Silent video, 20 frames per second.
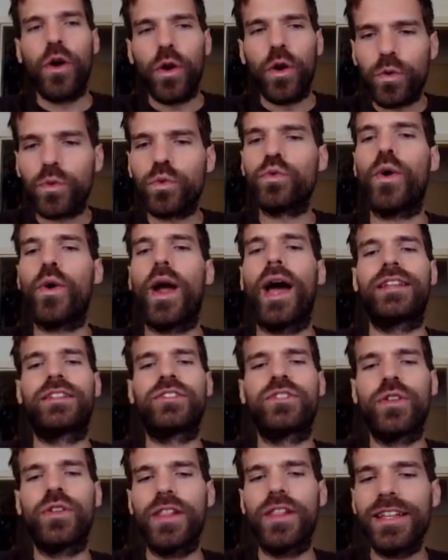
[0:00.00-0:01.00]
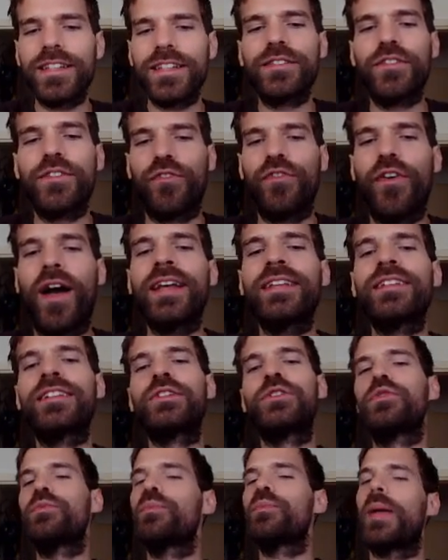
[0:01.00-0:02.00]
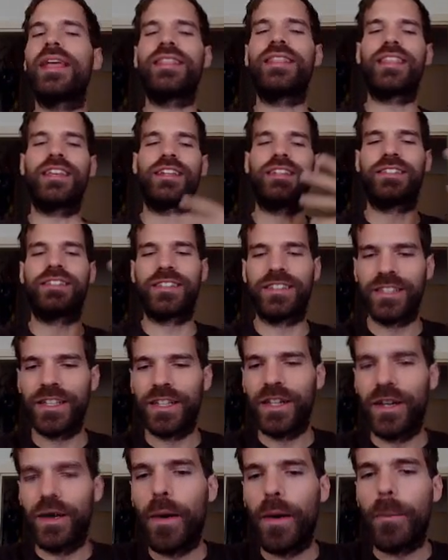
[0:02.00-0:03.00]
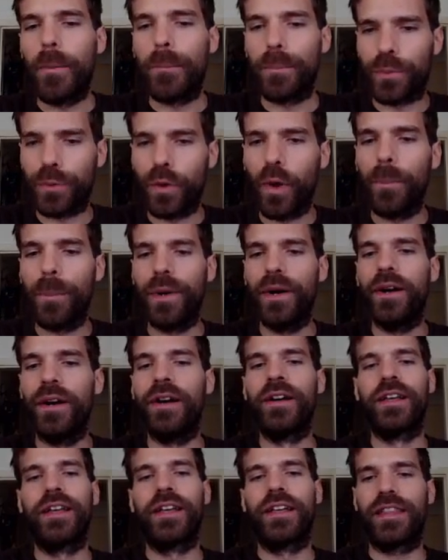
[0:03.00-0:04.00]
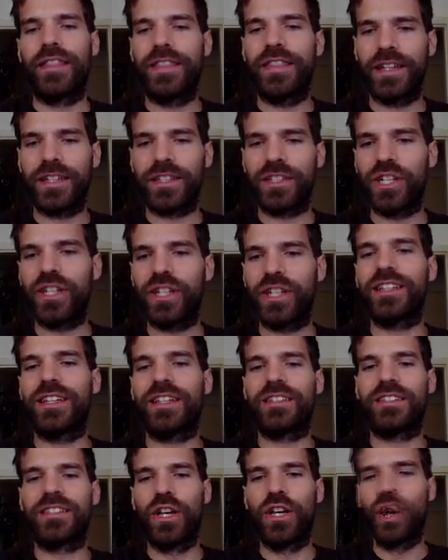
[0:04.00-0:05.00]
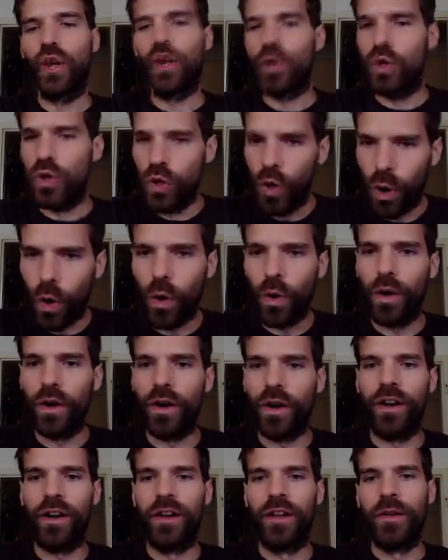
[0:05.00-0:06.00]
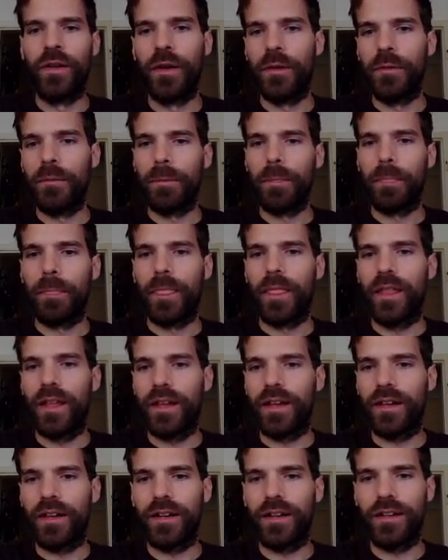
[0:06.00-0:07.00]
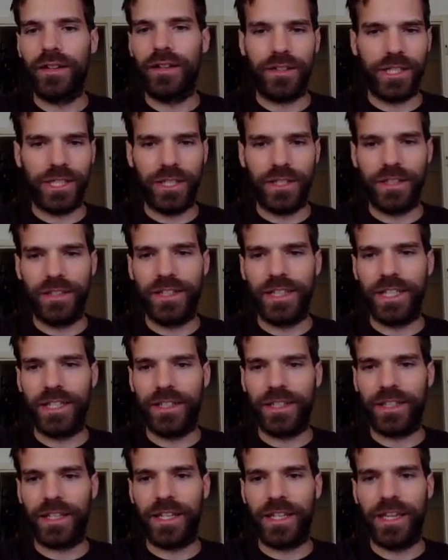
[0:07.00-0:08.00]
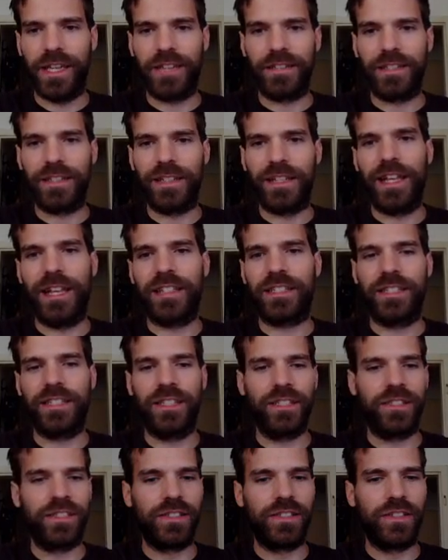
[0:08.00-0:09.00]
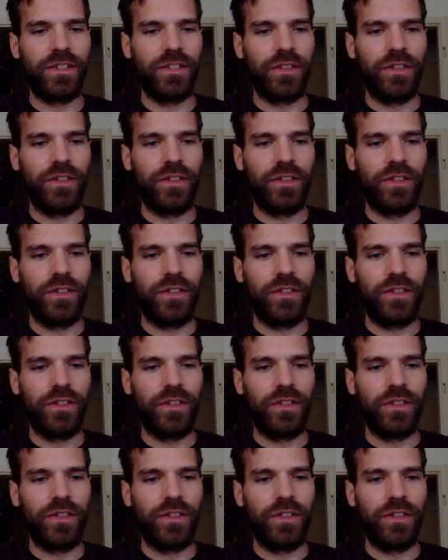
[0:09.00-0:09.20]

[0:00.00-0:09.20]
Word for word: Right, so let's find a domain that is proper, that just has lower uh, case letters.